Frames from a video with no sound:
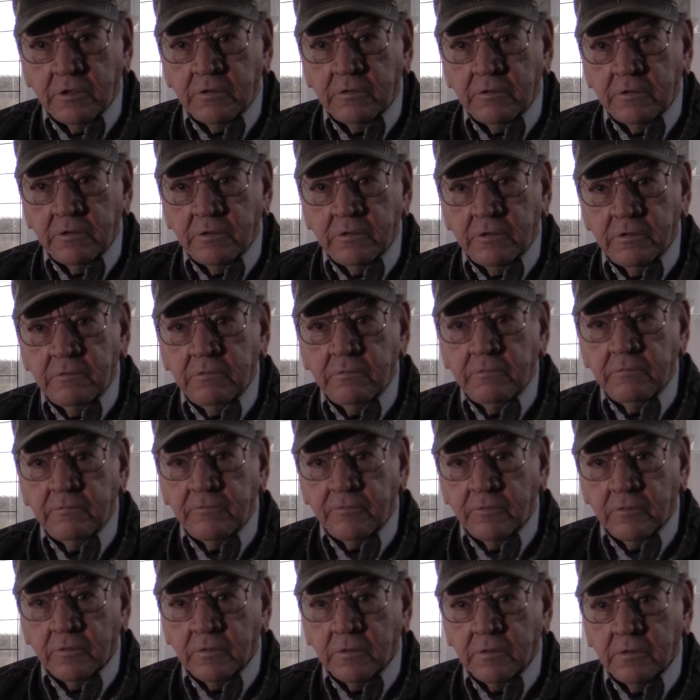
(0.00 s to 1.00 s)
it
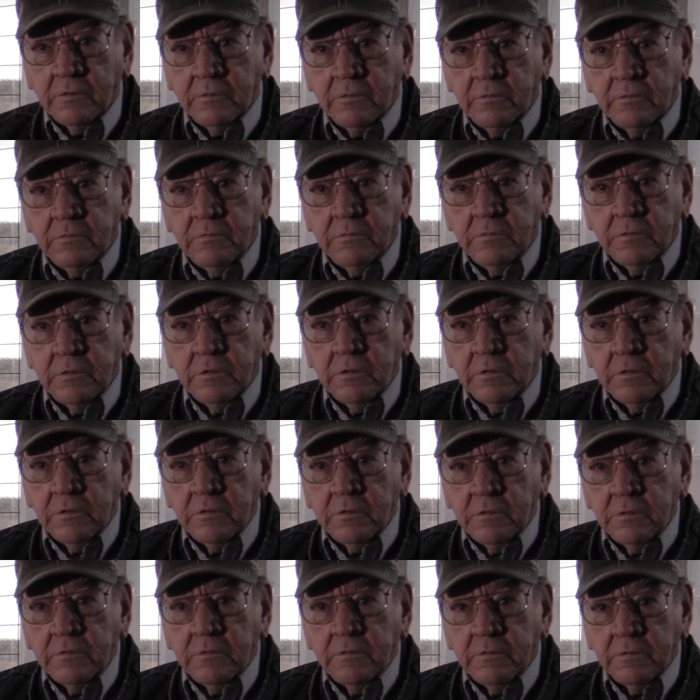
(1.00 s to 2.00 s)
for
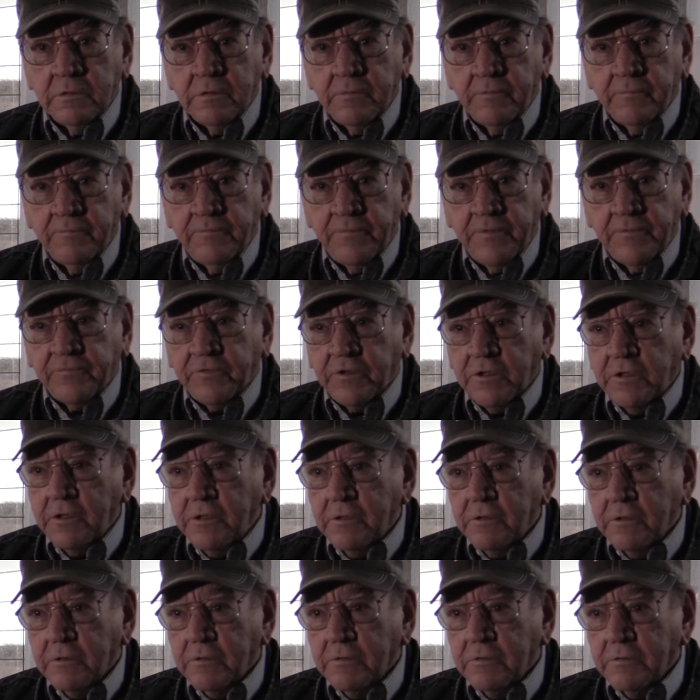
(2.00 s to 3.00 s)
50
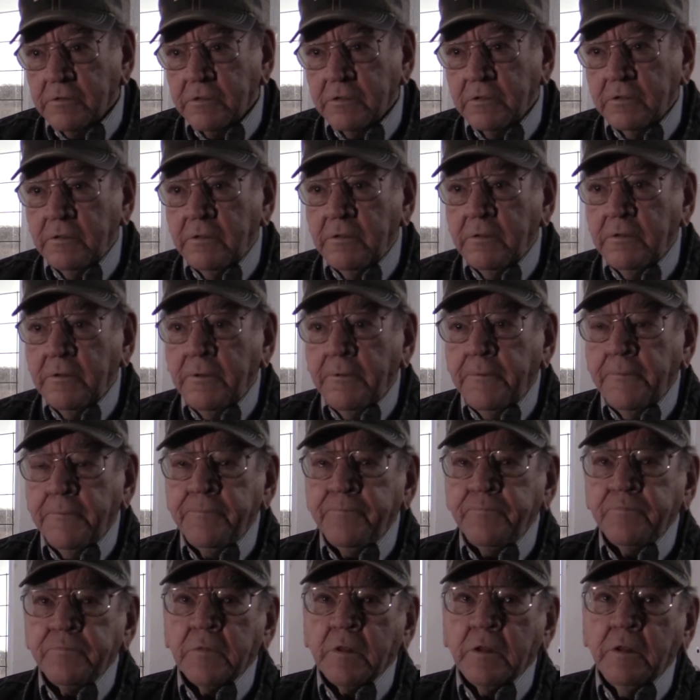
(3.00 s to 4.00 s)
years.
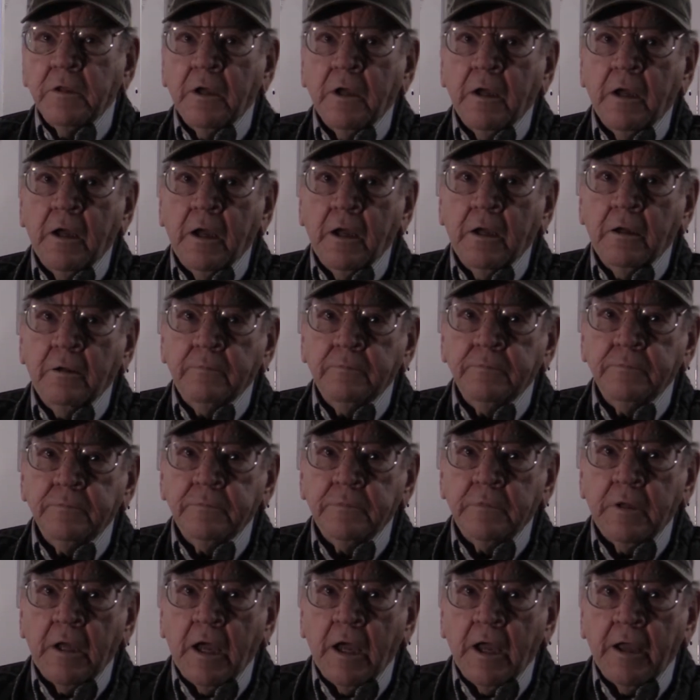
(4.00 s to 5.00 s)

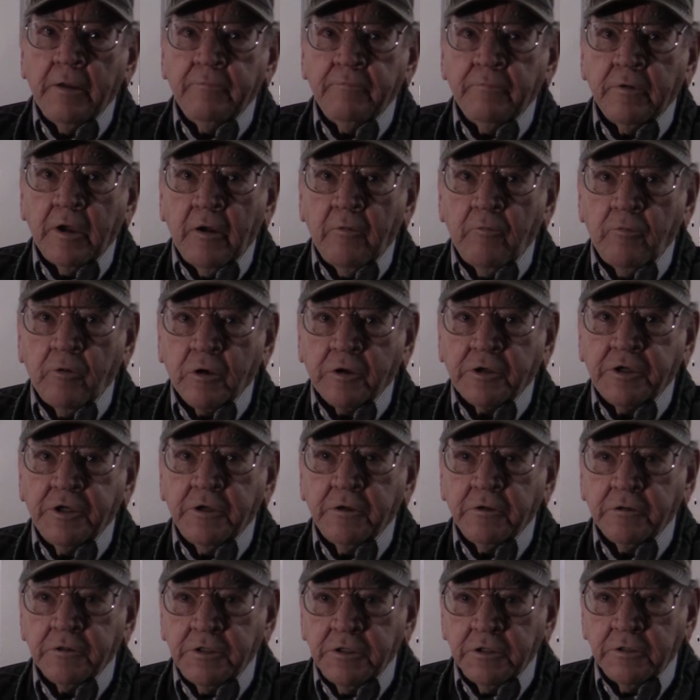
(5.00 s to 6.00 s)
I worked
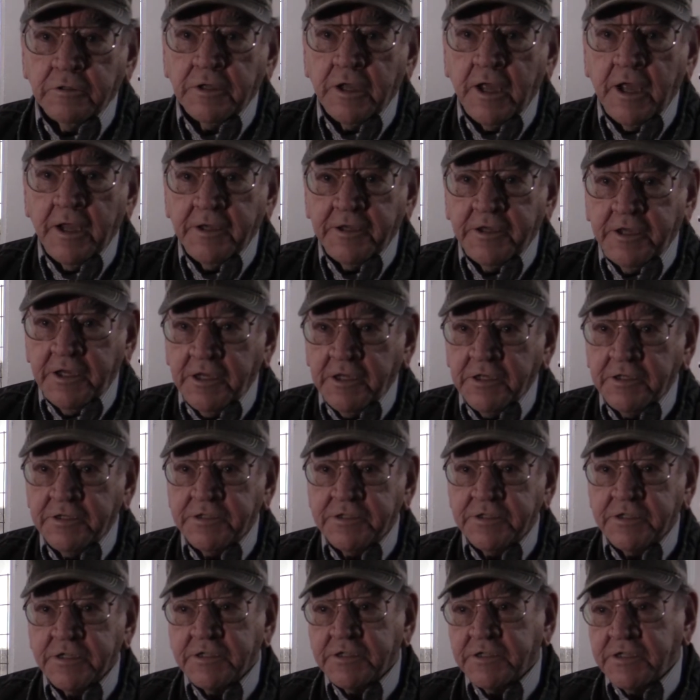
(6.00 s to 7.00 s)
here until
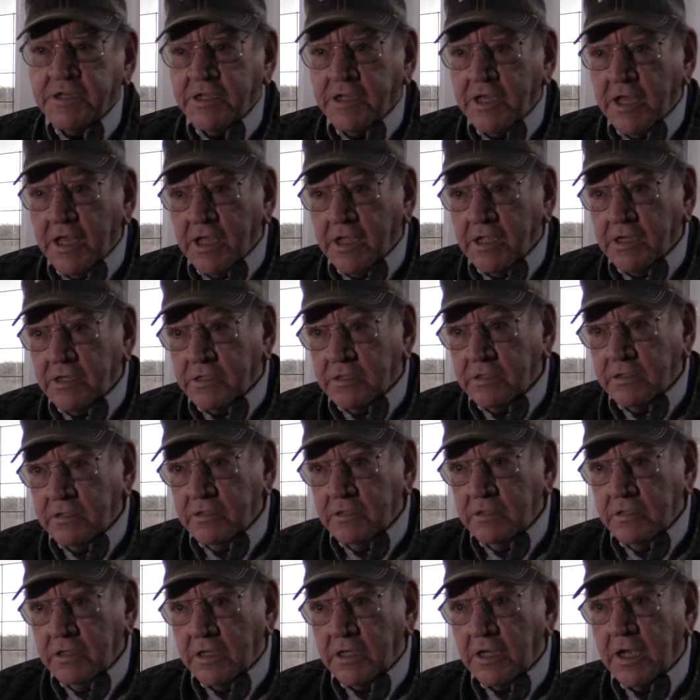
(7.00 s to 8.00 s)
1968,
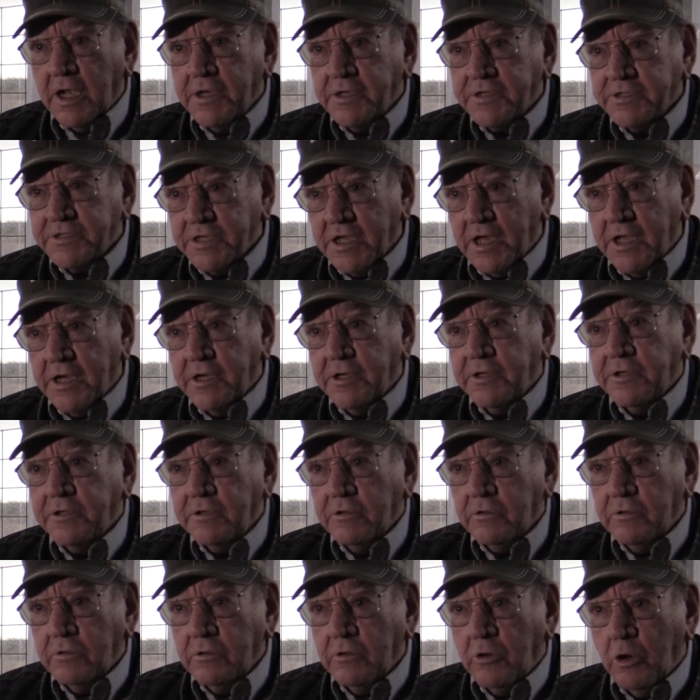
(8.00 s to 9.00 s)
and I decided
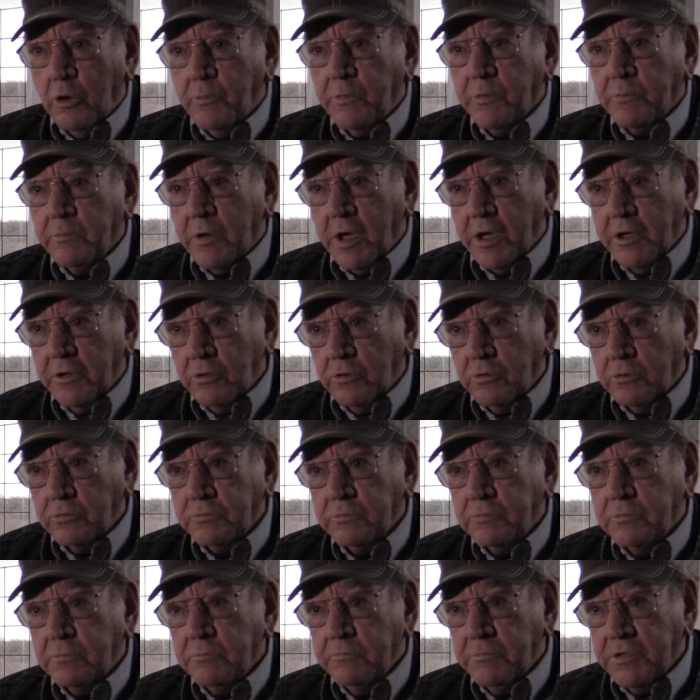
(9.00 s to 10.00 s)
to open my
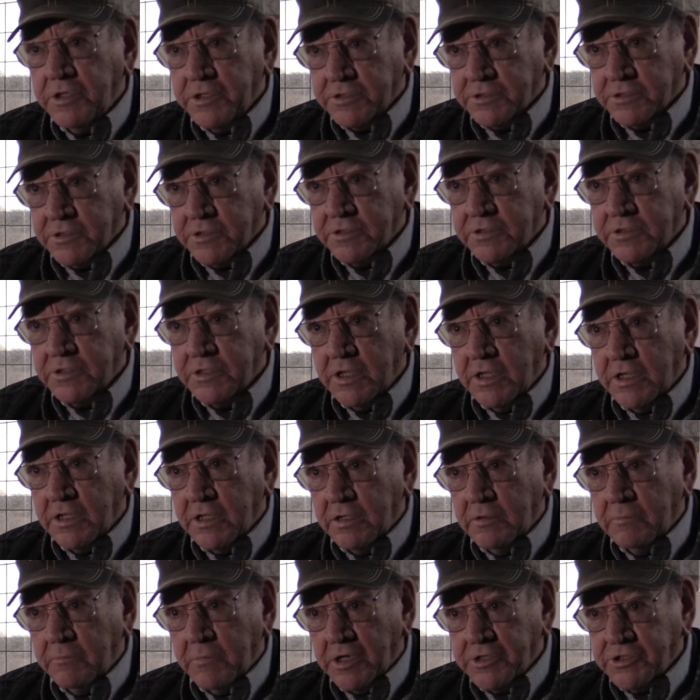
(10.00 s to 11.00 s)
own business
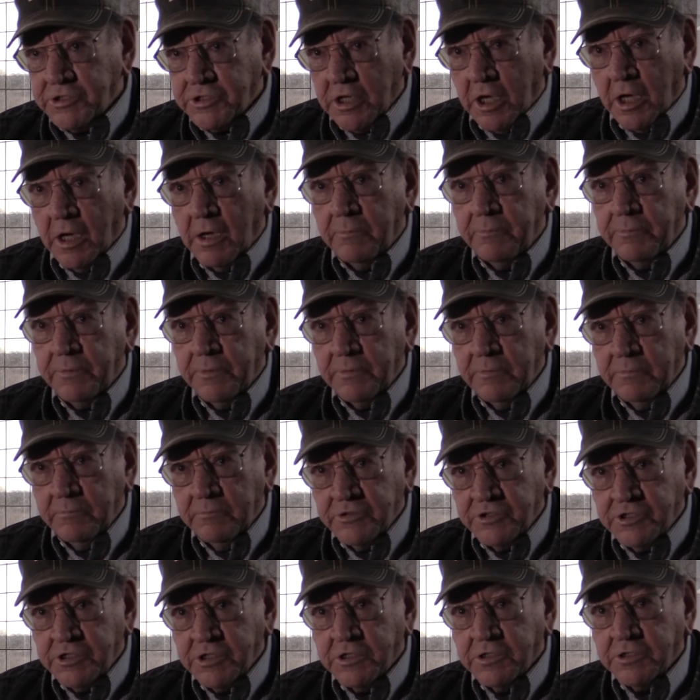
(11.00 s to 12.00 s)
and my shop,
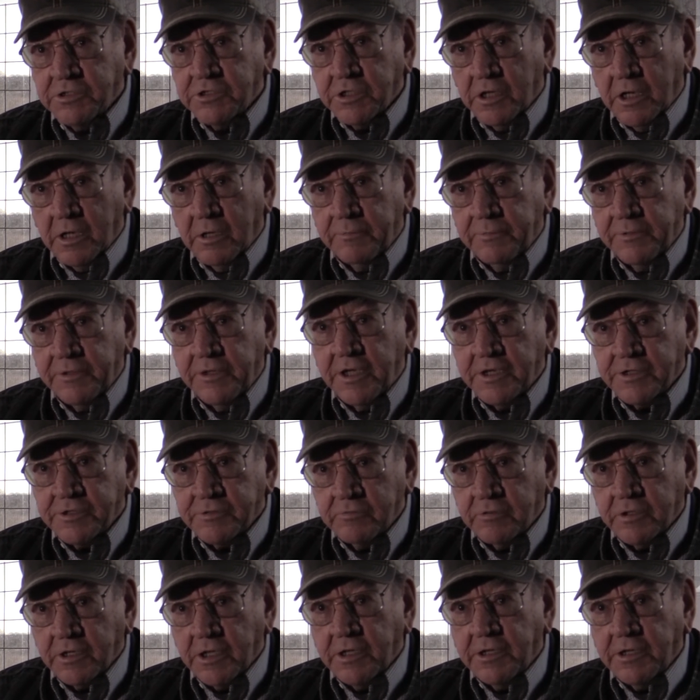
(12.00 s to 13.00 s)
machine shop, and that's
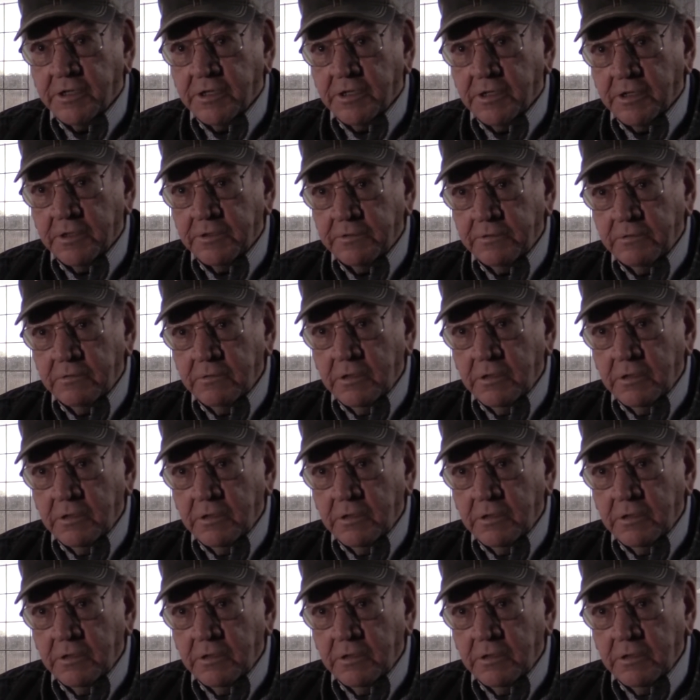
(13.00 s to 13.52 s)
what I did.